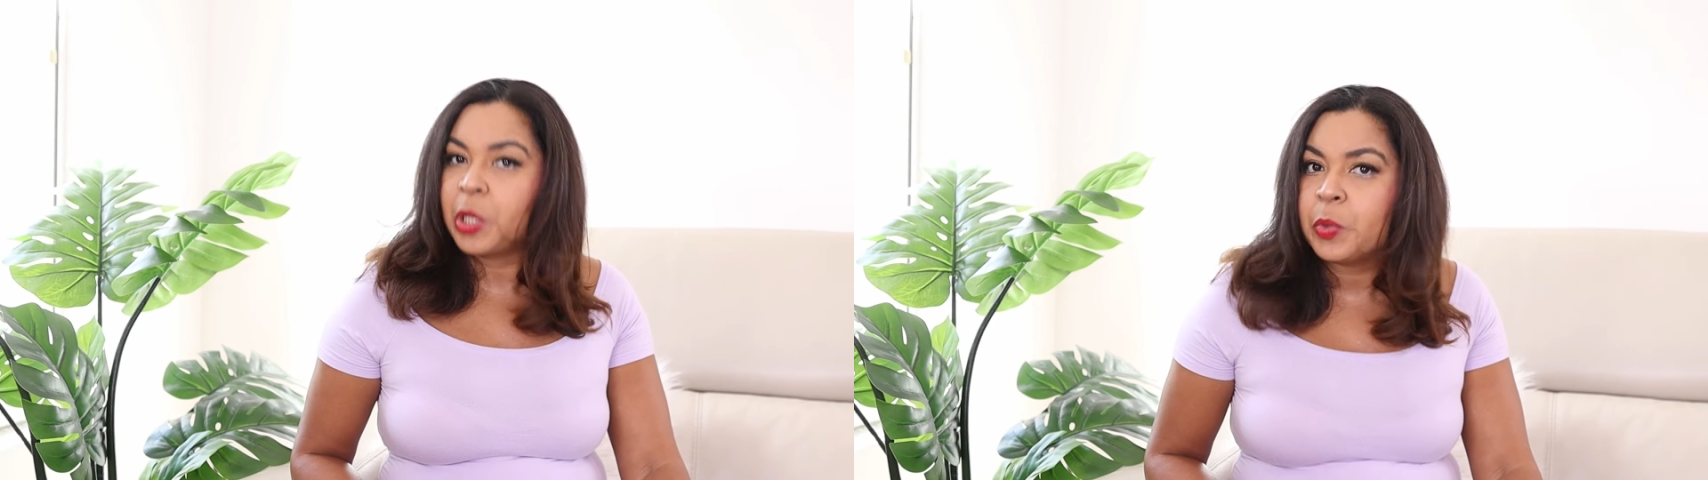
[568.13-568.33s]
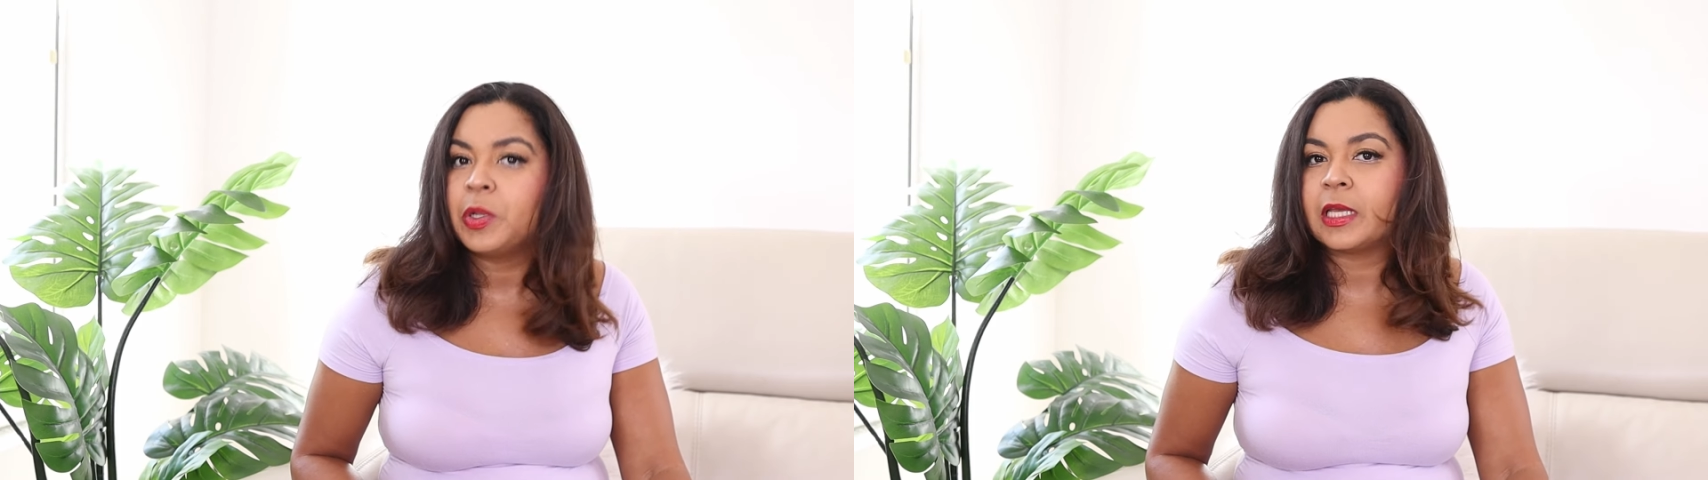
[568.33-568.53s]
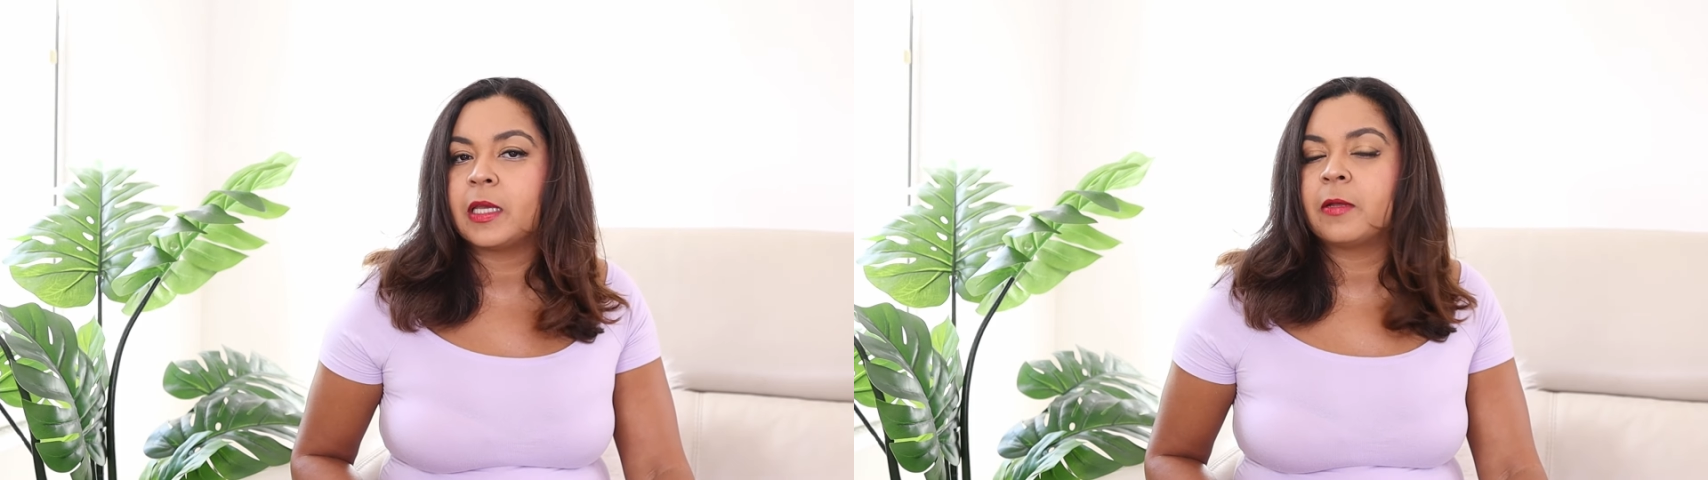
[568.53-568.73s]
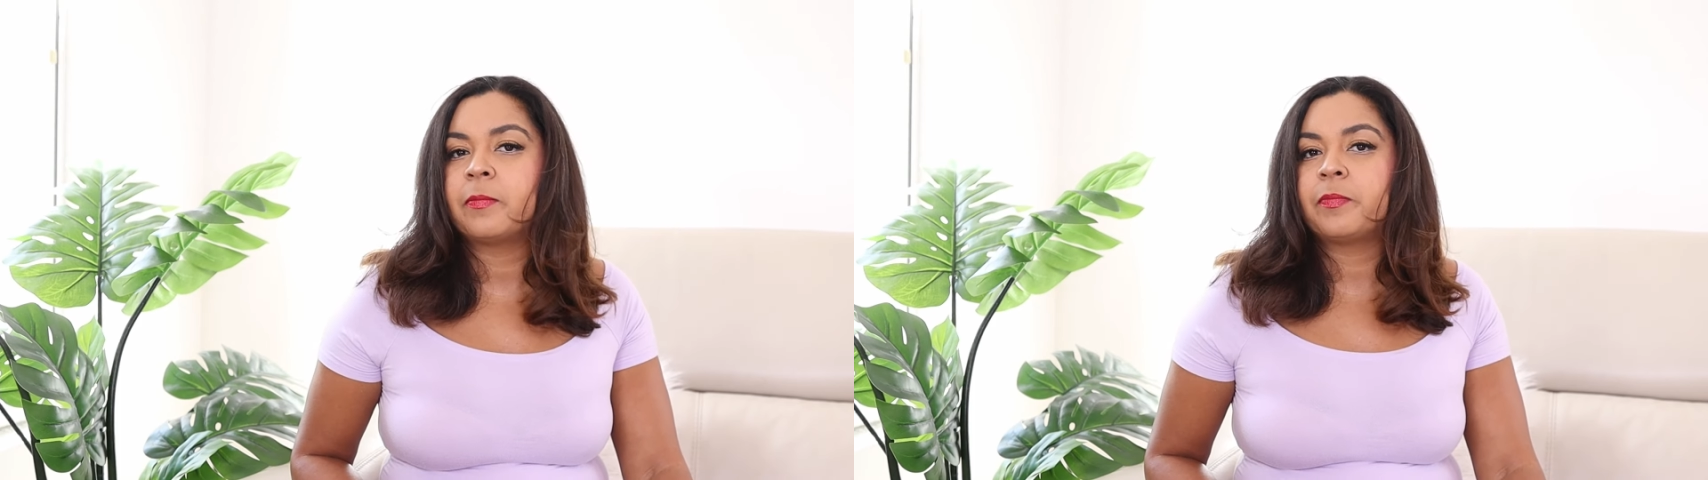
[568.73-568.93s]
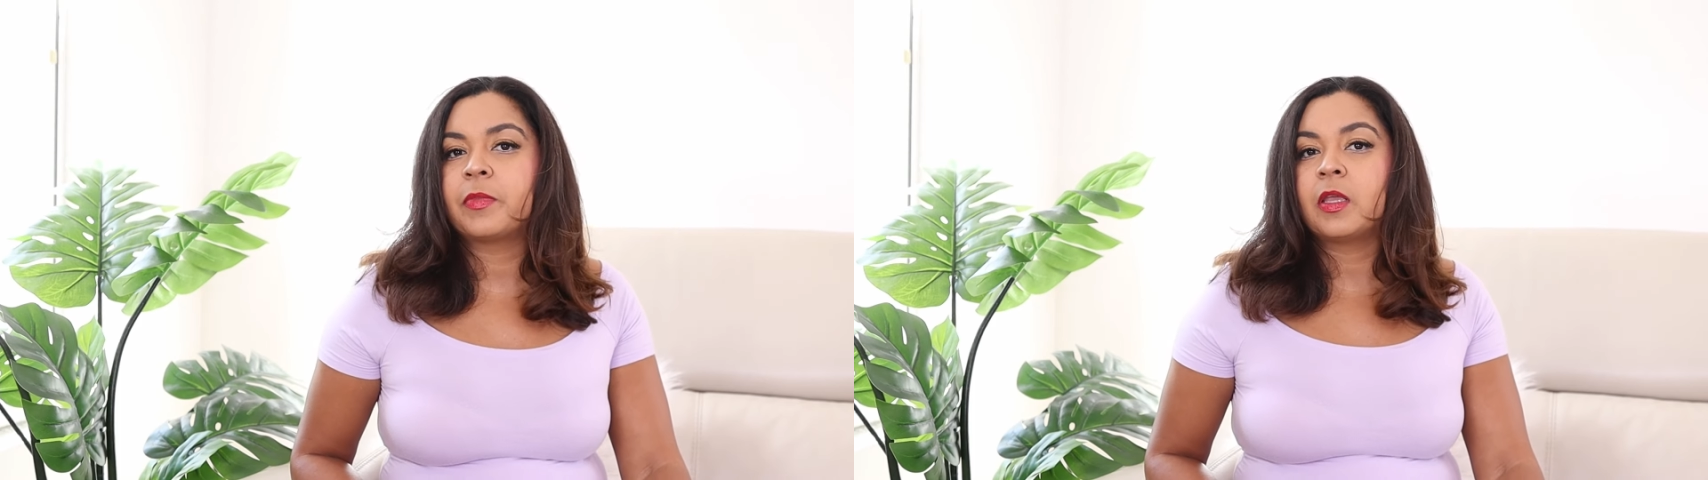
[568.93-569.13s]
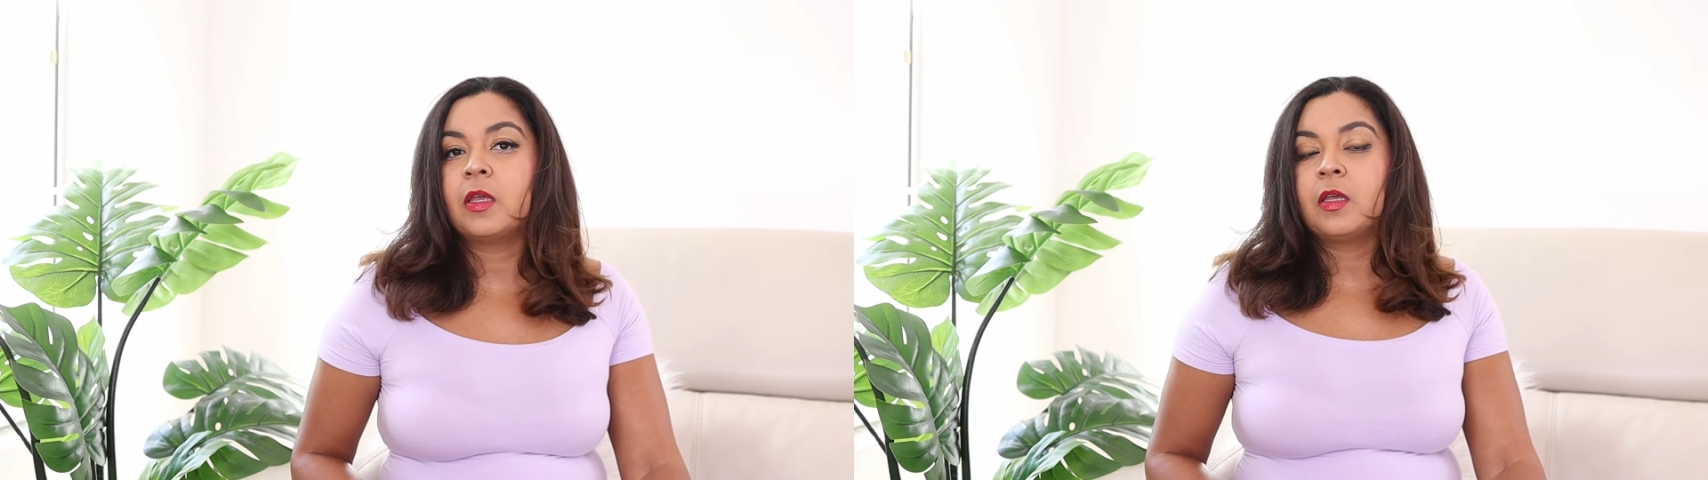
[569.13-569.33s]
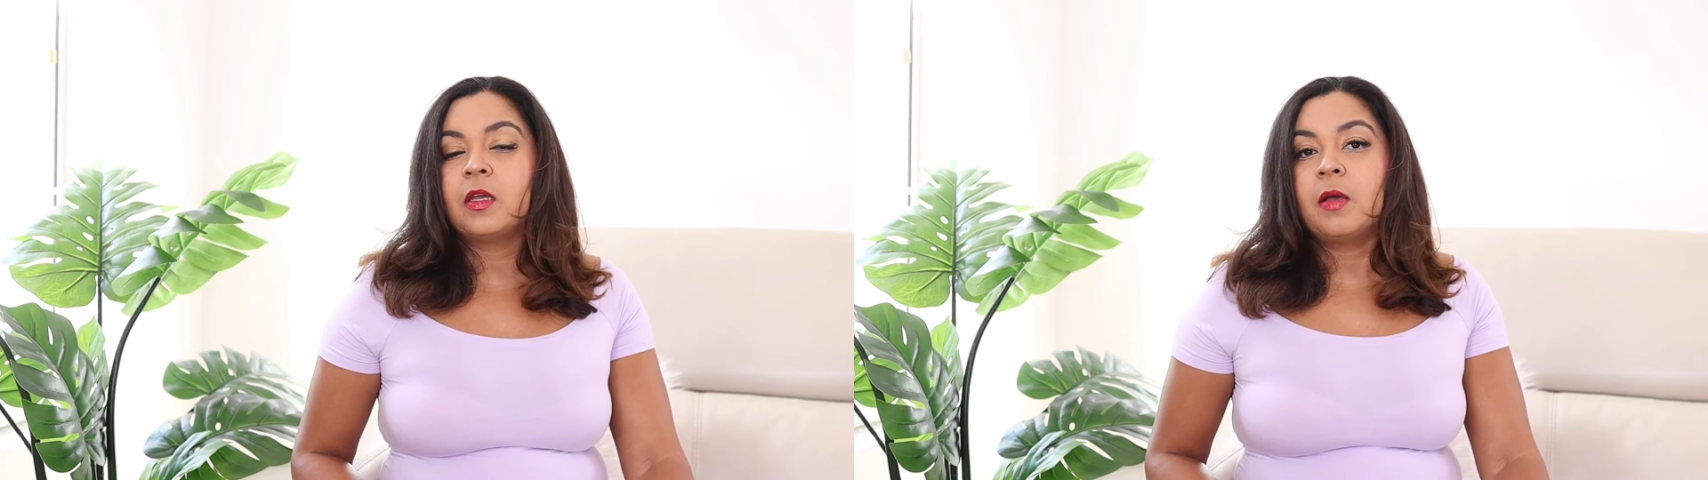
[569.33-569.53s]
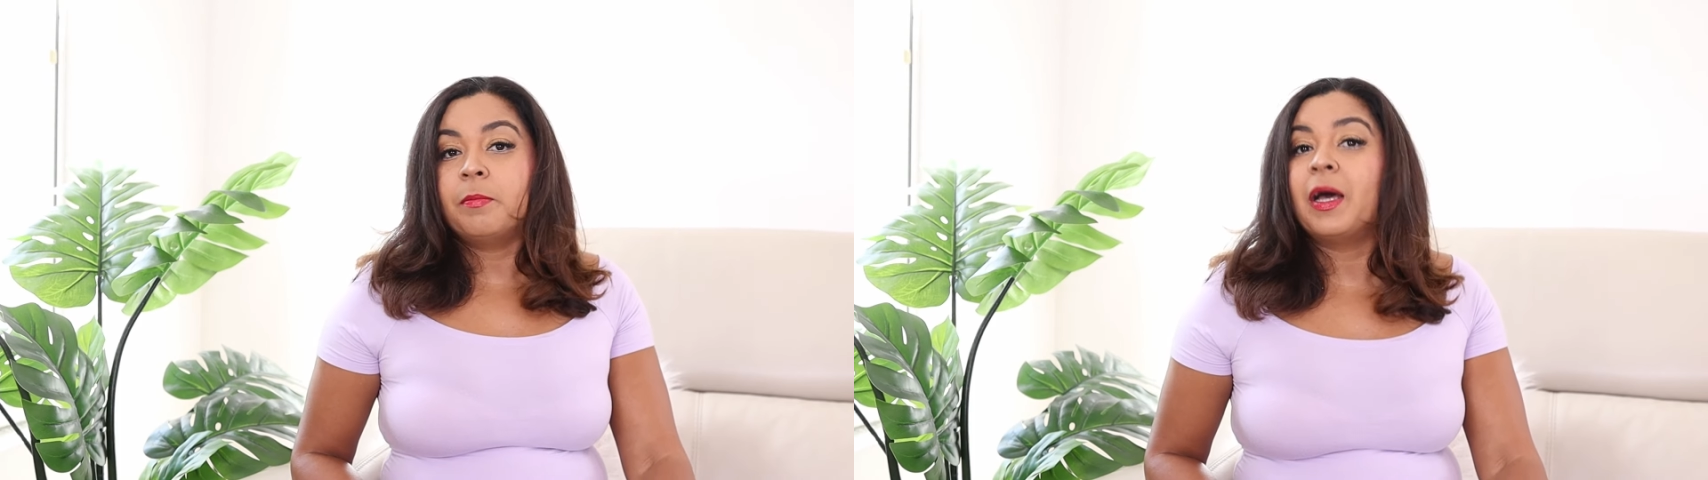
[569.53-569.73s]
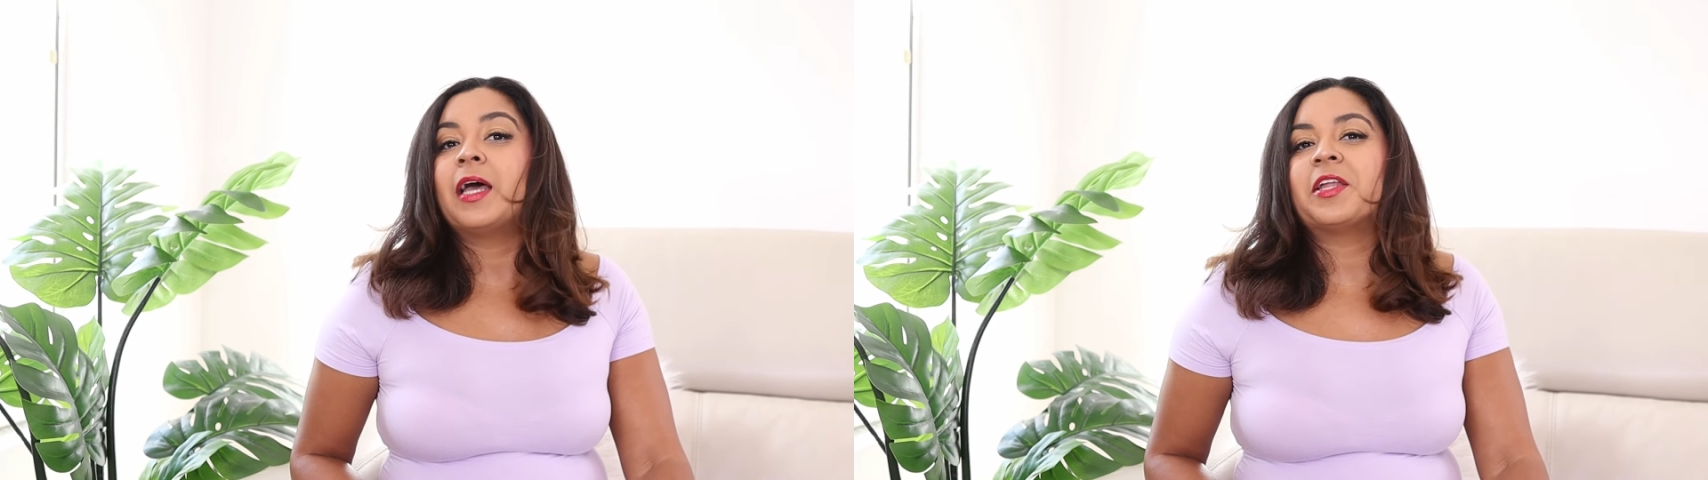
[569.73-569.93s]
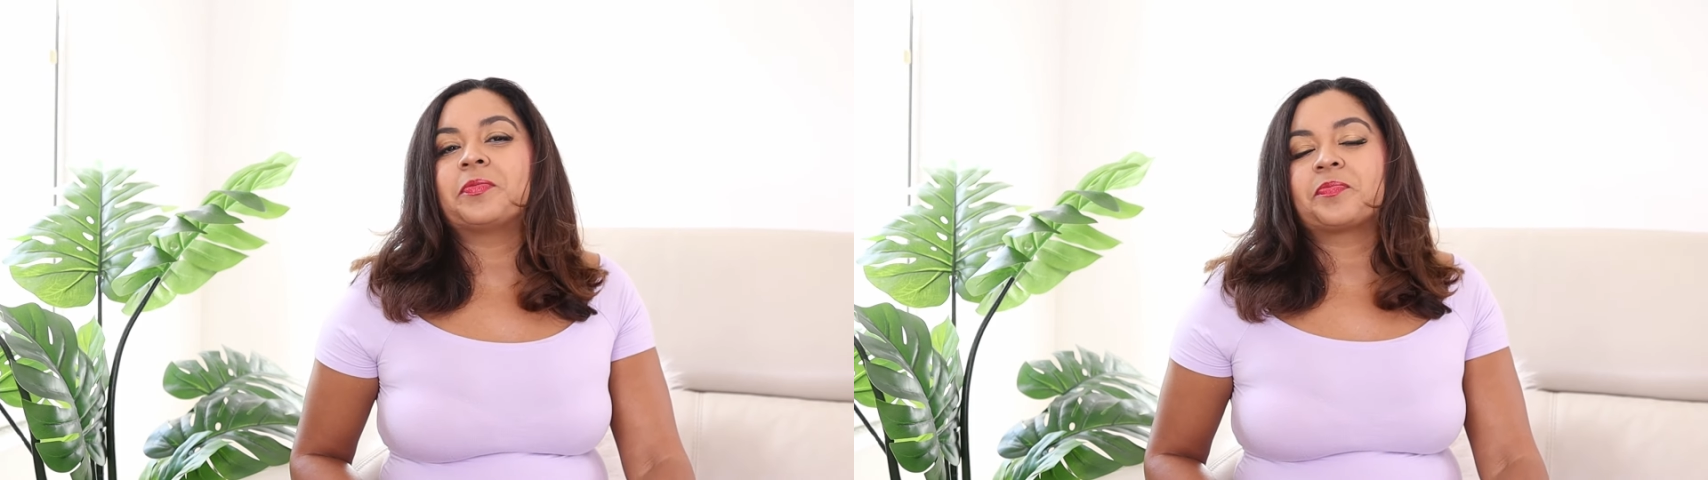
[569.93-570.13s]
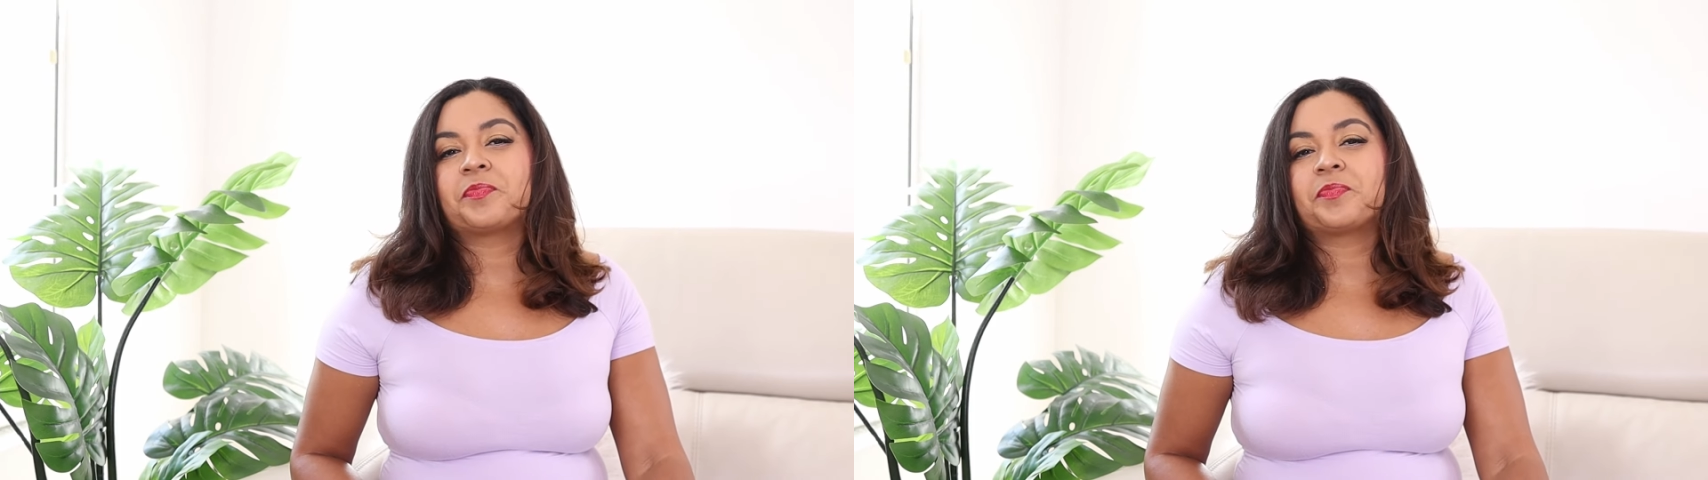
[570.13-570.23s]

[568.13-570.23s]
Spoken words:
lonely. But